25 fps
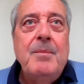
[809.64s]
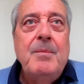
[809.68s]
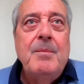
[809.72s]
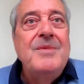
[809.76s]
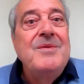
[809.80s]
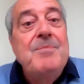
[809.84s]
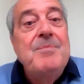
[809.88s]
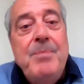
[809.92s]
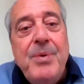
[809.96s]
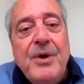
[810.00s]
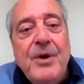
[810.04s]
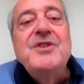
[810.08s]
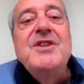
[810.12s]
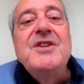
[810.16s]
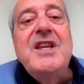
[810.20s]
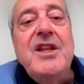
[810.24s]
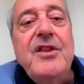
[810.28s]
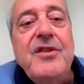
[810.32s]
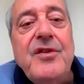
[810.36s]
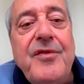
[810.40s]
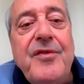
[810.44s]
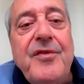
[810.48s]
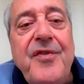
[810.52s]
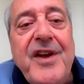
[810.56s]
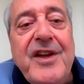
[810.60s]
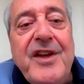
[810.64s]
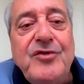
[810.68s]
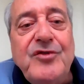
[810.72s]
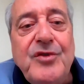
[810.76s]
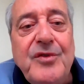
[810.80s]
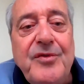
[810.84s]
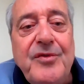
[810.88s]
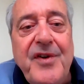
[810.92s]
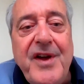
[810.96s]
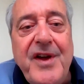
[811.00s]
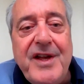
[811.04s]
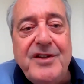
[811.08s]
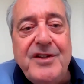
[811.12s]
But neither face to
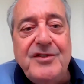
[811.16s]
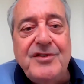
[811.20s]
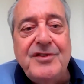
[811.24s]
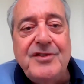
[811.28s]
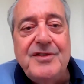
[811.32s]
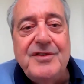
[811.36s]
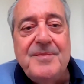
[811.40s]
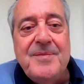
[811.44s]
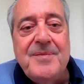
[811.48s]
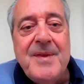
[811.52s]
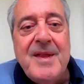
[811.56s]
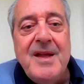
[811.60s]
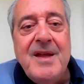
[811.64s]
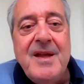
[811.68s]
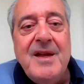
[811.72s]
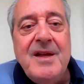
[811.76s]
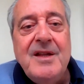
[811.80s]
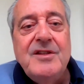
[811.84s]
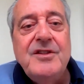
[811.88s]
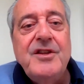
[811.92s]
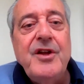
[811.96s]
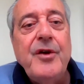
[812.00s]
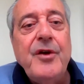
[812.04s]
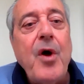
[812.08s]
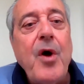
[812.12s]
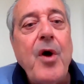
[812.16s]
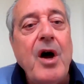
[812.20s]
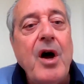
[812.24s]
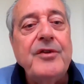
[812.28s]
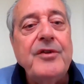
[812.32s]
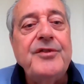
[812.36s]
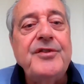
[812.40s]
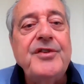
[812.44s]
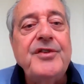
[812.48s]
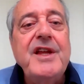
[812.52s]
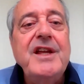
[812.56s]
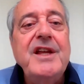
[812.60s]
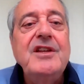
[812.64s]
face. There are
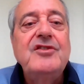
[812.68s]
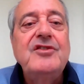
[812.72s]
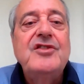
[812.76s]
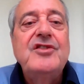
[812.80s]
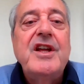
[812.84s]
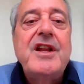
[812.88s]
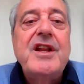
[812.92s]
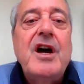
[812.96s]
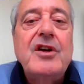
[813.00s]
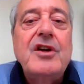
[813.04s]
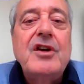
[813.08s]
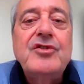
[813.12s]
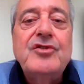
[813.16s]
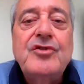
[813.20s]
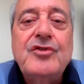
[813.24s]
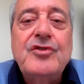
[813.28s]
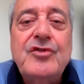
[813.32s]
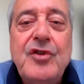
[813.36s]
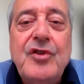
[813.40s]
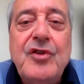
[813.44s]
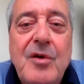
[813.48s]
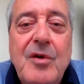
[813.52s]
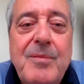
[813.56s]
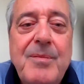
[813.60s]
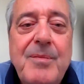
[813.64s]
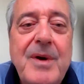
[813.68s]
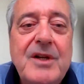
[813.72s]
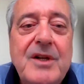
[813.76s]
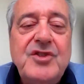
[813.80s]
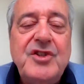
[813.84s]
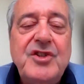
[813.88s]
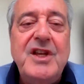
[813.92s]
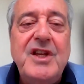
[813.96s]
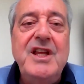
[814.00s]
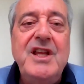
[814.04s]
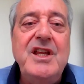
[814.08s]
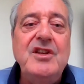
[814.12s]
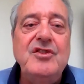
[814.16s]
things that are so
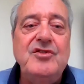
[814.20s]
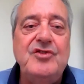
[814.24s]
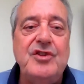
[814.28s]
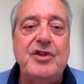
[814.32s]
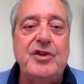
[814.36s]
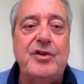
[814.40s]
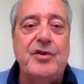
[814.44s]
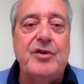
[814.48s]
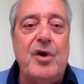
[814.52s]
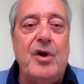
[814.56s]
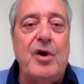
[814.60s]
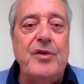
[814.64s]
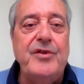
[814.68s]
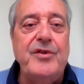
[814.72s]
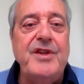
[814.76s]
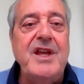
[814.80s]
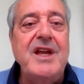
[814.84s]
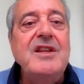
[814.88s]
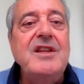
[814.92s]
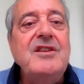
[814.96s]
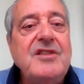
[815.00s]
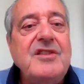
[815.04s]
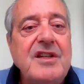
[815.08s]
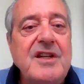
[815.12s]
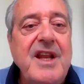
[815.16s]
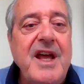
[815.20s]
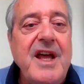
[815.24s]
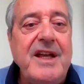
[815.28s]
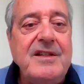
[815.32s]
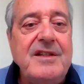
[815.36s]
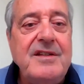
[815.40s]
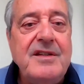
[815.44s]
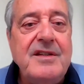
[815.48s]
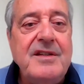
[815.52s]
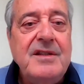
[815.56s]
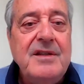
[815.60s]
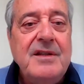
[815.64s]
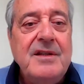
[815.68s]
much easier on the
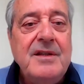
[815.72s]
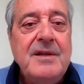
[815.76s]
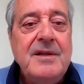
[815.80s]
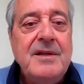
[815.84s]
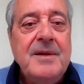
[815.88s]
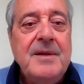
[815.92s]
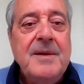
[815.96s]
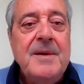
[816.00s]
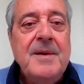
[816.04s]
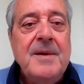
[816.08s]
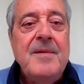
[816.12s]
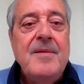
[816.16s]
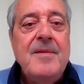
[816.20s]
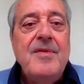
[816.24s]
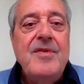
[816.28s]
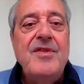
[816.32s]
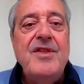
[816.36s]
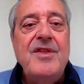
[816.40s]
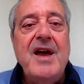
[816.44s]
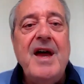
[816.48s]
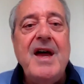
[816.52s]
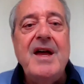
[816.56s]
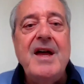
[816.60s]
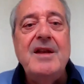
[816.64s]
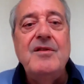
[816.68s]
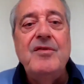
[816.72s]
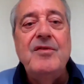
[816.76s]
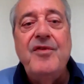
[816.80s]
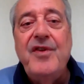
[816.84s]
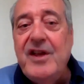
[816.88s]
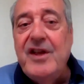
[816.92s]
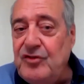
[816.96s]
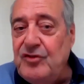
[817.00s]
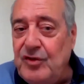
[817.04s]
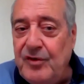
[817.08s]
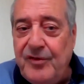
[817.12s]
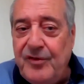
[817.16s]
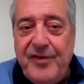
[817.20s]
internet than
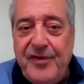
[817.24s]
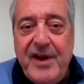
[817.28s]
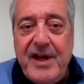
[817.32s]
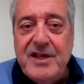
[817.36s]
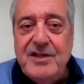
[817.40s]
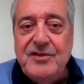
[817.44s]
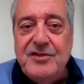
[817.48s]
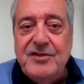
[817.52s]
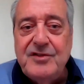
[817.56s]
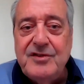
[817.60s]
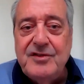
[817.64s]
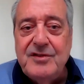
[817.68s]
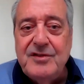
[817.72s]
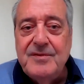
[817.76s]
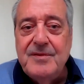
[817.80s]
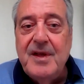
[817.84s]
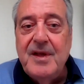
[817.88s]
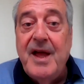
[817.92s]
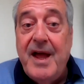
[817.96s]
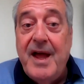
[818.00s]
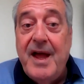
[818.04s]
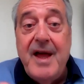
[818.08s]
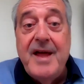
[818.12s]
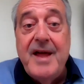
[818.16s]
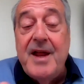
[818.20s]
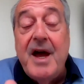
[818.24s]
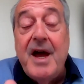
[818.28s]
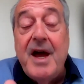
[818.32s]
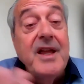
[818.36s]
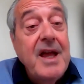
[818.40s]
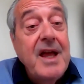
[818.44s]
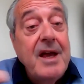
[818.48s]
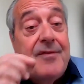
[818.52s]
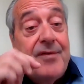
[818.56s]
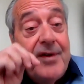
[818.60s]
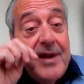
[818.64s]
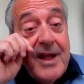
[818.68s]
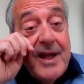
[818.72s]
face to face. And I
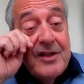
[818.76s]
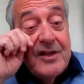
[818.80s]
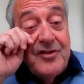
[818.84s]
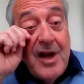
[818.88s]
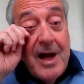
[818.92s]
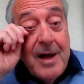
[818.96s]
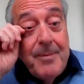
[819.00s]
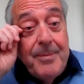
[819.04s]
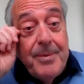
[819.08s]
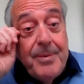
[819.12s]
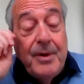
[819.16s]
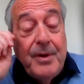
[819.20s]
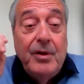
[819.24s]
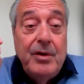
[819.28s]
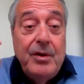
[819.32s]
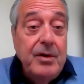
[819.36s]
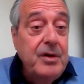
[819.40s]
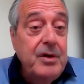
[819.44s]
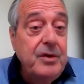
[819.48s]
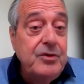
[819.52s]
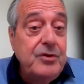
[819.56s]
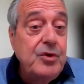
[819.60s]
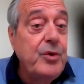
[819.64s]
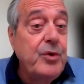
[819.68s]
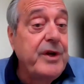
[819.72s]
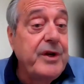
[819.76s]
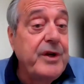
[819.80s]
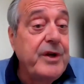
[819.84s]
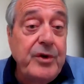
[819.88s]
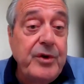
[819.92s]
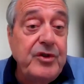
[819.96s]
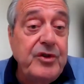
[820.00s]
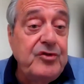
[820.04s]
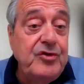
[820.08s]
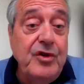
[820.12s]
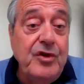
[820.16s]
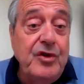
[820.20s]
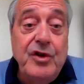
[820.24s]
gave an example, doing
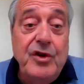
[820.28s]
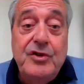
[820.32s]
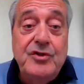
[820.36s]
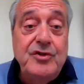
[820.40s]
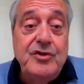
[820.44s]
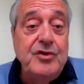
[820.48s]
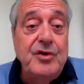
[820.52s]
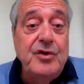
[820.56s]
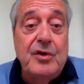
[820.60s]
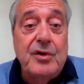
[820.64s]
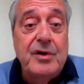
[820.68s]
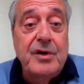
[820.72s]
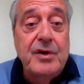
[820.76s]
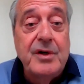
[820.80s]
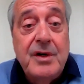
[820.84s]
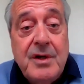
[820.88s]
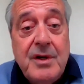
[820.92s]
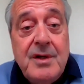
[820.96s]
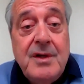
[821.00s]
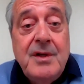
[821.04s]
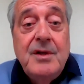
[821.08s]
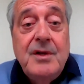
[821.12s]
research or,